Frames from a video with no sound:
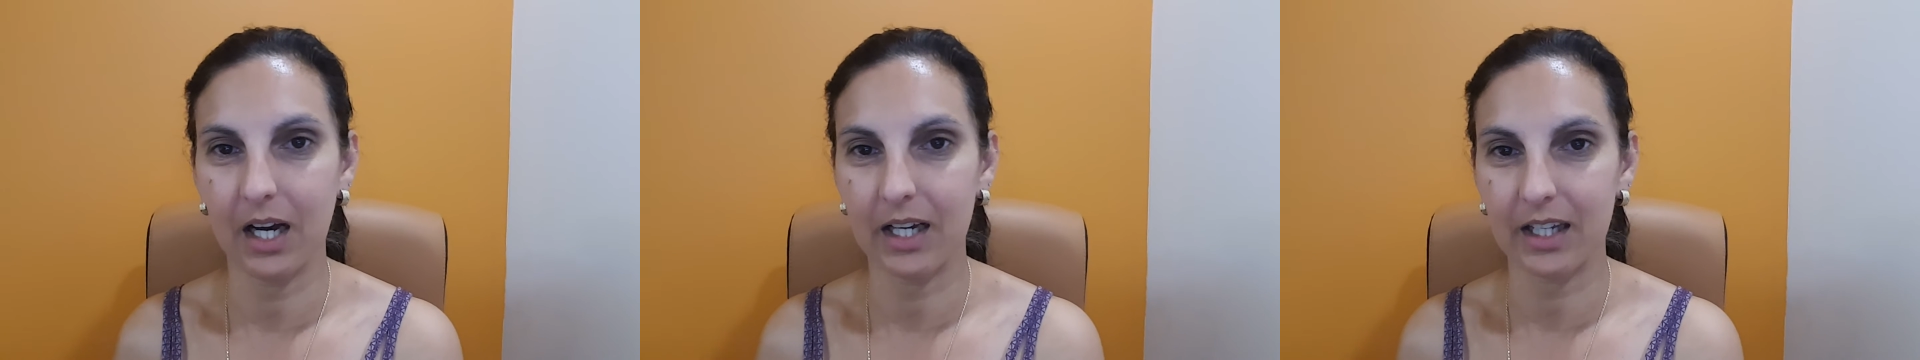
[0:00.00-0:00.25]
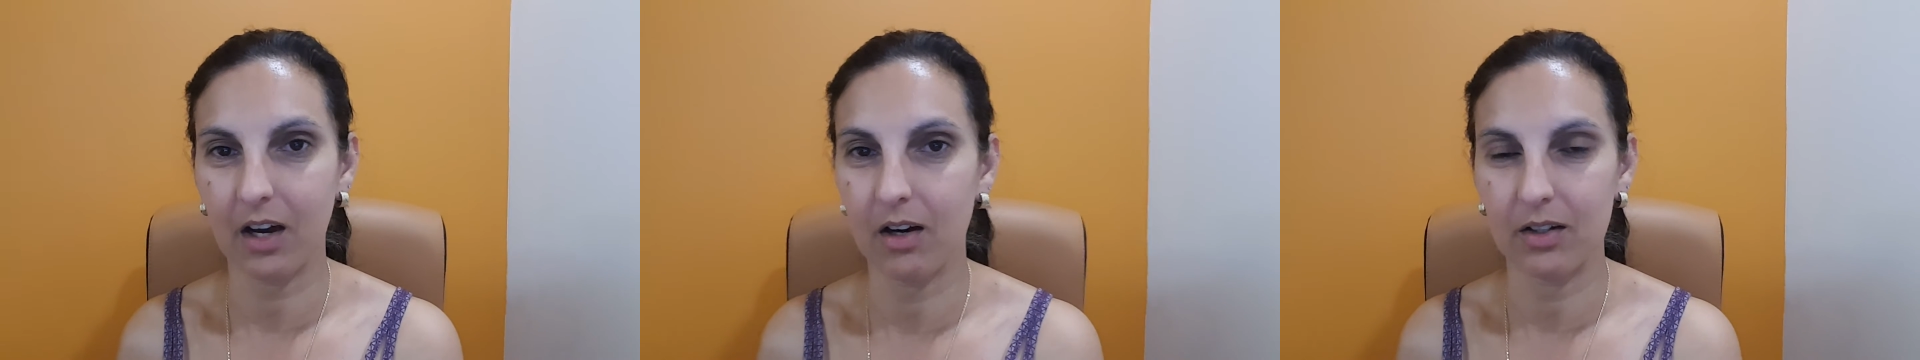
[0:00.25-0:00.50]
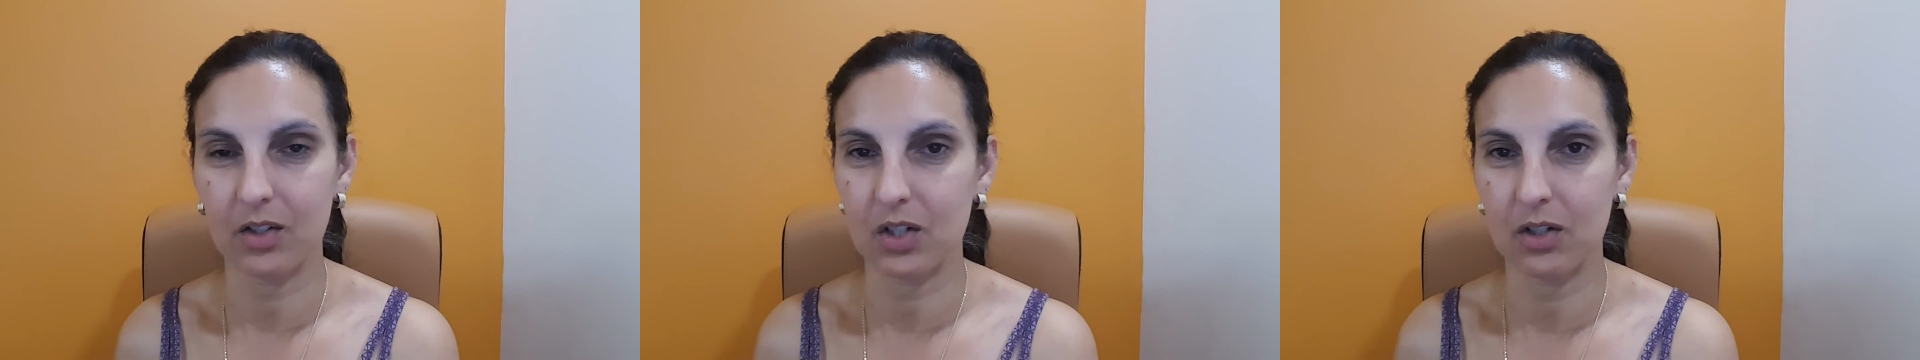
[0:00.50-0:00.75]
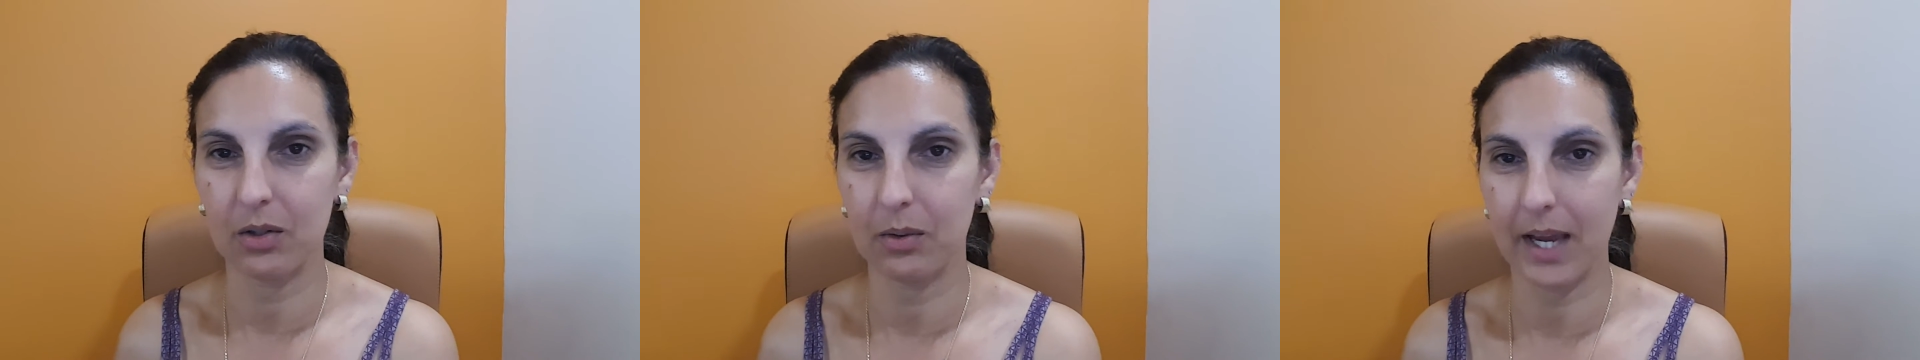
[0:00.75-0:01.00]
I can't
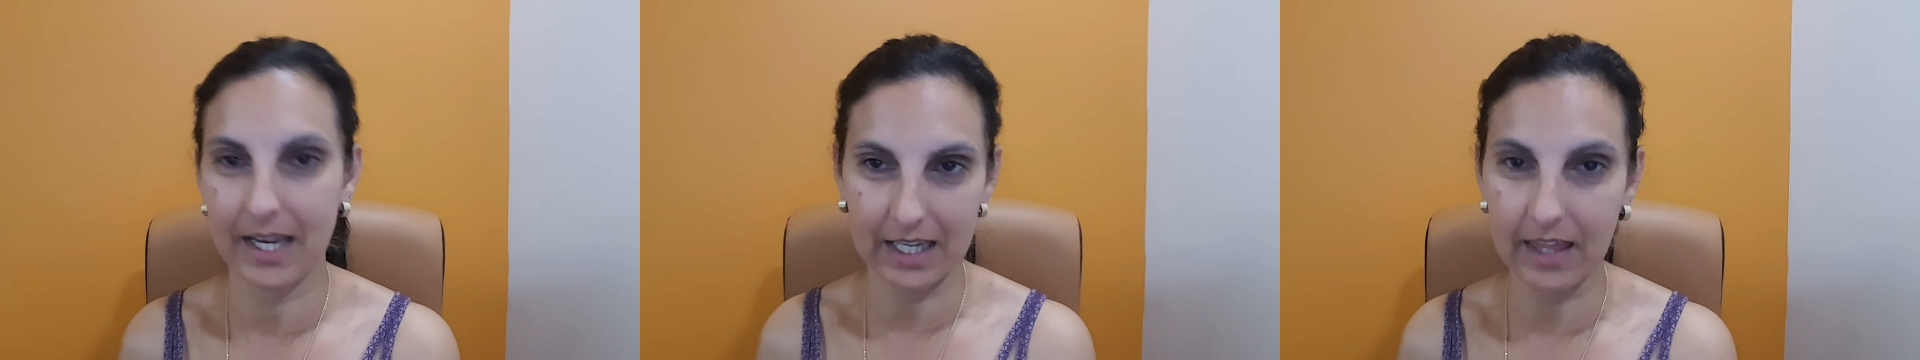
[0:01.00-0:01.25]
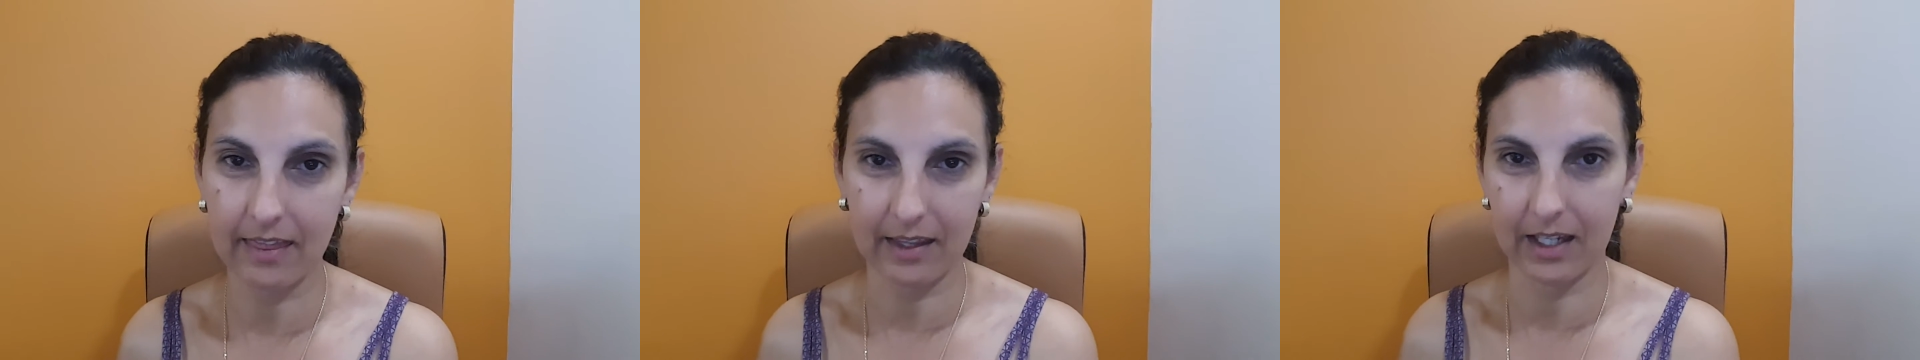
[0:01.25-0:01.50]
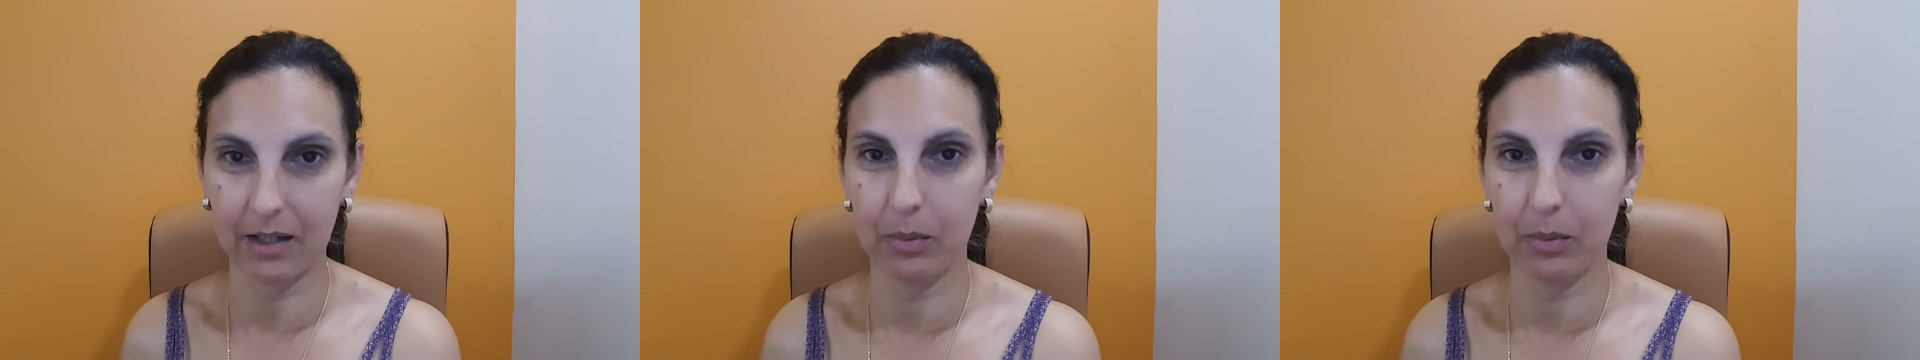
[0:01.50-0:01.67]
do anything